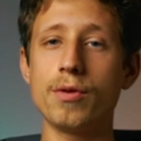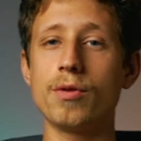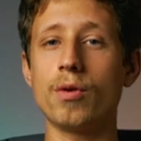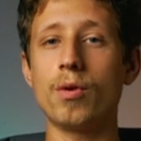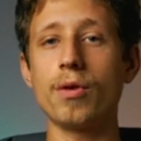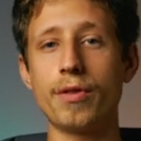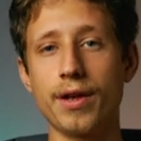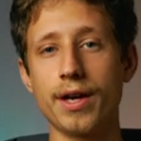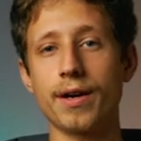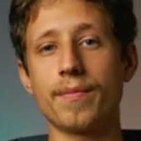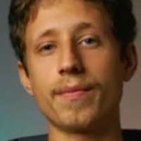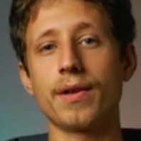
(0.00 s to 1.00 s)
through the whole
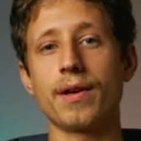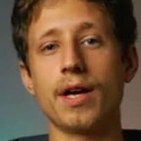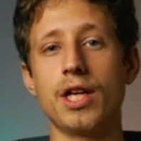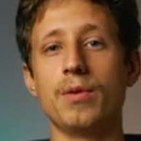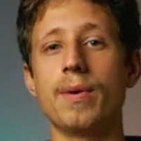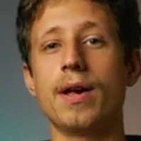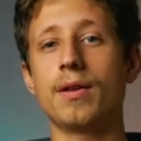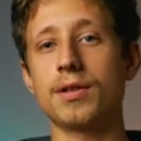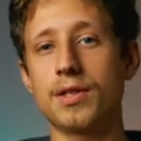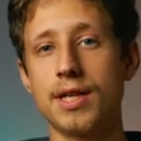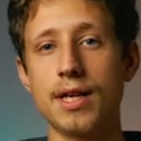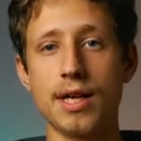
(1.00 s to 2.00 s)
thing and you
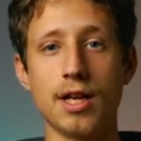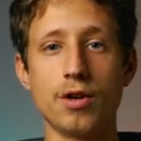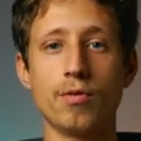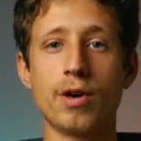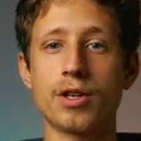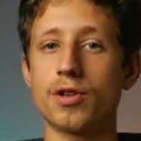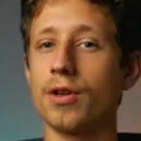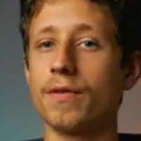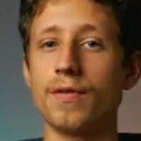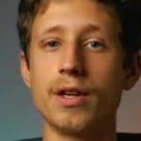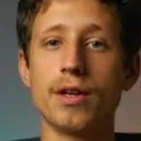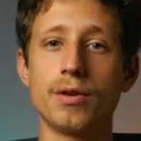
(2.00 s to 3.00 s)
balanced it and you watched all the
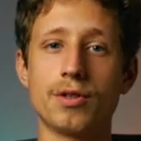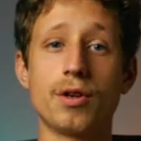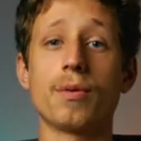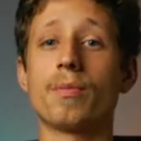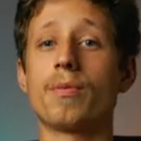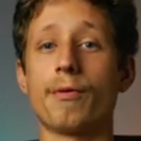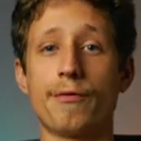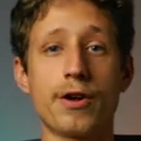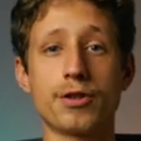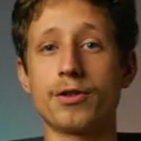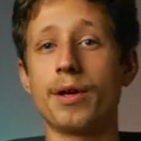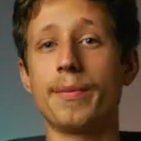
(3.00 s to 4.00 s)
videos, you're
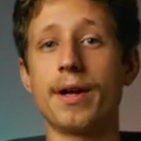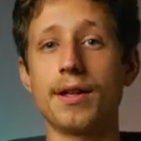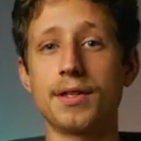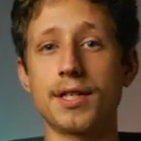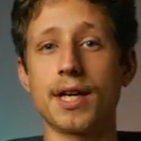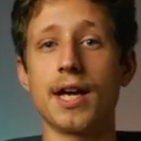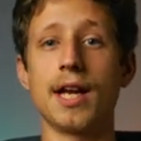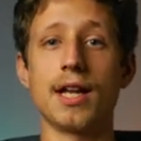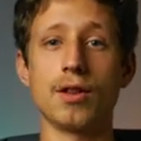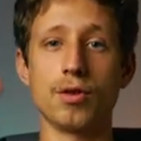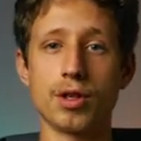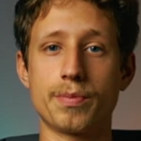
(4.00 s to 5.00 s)
professional at balancing it and
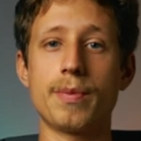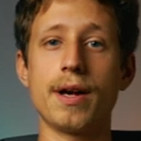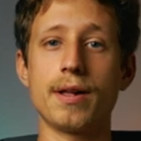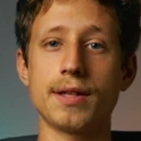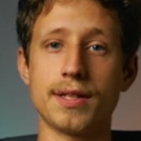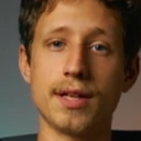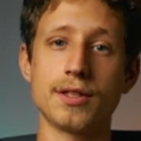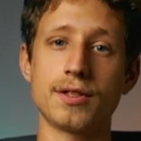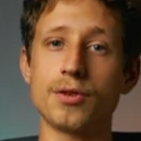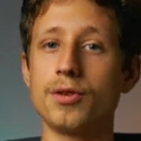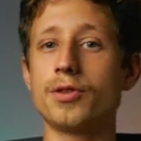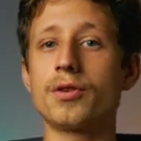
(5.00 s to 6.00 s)
it looks balanced, and as
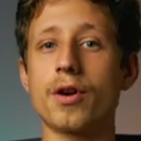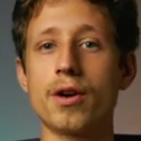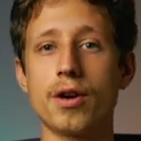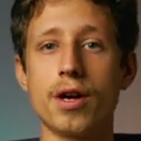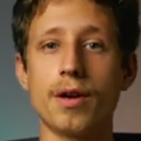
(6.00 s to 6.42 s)
soon as you turn it